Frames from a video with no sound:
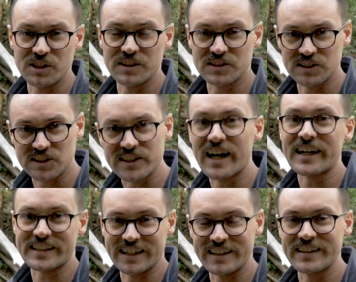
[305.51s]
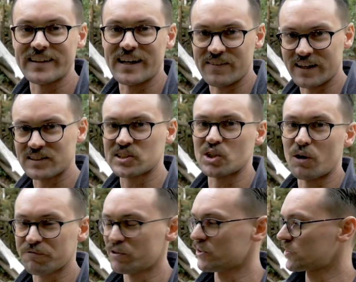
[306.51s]
to start getting that
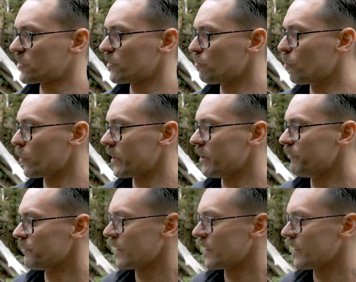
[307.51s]
softness to the water.